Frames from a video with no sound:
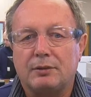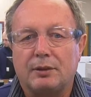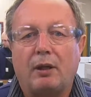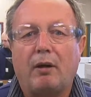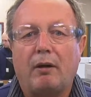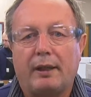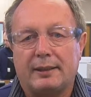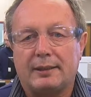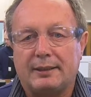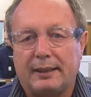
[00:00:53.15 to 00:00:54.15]
to the
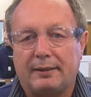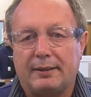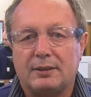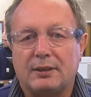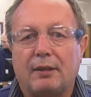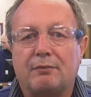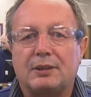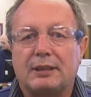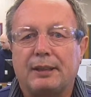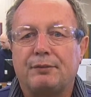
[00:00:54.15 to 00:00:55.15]
highest standards of
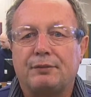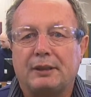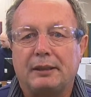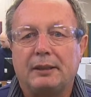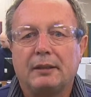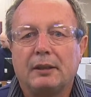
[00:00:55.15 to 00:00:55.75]
safety,